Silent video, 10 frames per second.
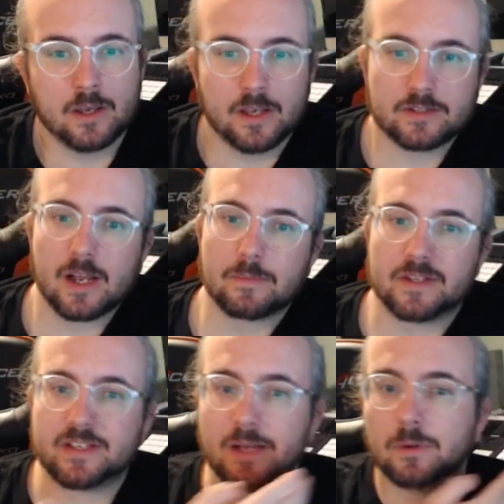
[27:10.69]
It's like my
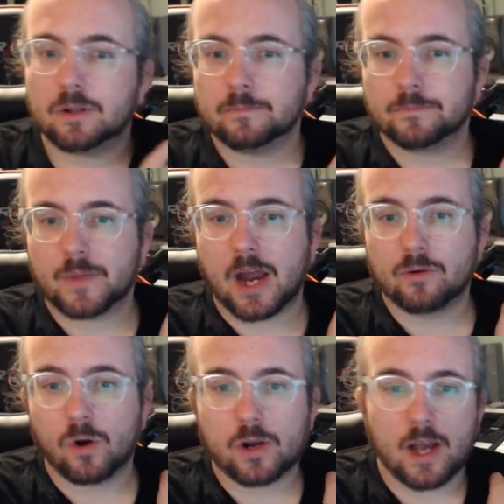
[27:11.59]
table. I
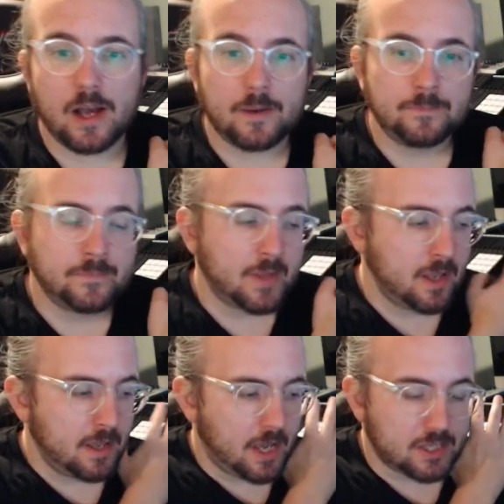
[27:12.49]
rock a
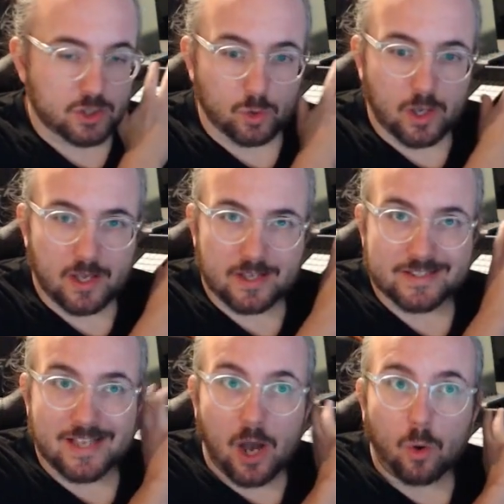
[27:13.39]

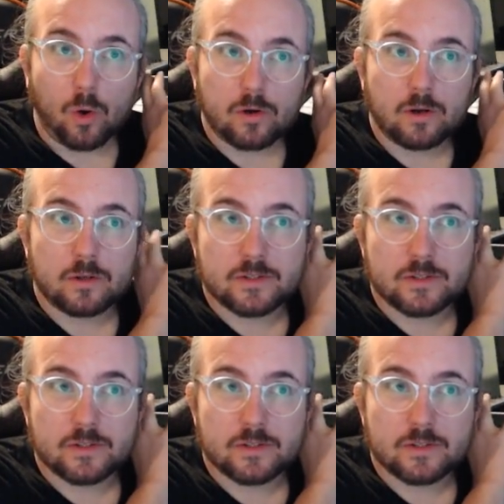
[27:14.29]
Saur